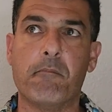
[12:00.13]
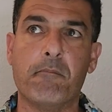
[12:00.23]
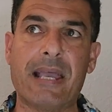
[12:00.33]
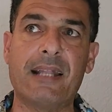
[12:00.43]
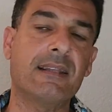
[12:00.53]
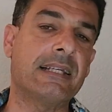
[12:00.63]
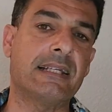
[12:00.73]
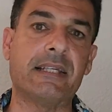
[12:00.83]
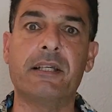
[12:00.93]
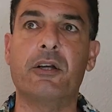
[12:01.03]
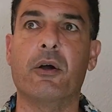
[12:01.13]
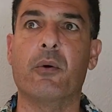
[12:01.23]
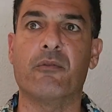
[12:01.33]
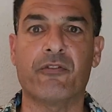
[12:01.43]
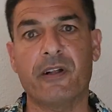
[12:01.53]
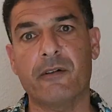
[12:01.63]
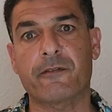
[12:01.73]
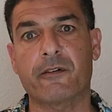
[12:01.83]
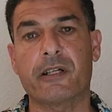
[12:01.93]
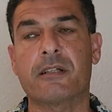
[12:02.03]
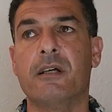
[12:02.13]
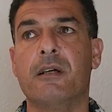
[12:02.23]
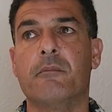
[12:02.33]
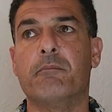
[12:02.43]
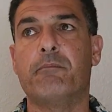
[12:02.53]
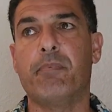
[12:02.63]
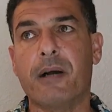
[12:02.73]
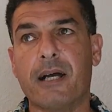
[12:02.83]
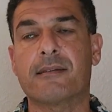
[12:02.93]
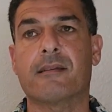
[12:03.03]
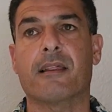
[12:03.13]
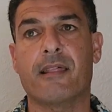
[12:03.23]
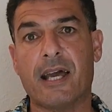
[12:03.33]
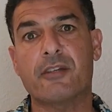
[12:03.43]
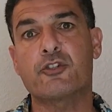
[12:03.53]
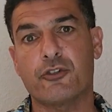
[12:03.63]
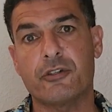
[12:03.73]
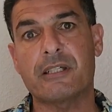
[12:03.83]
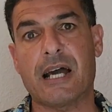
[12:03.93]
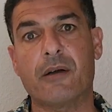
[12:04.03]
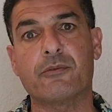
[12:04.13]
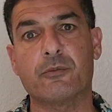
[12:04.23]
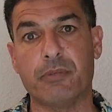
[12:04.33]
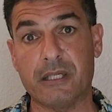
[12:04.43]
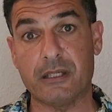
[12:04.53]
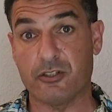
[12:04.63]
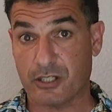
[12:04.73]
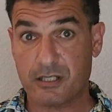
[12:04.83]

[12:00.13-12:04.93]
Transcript: manly ego fell for it. But that turned out to be,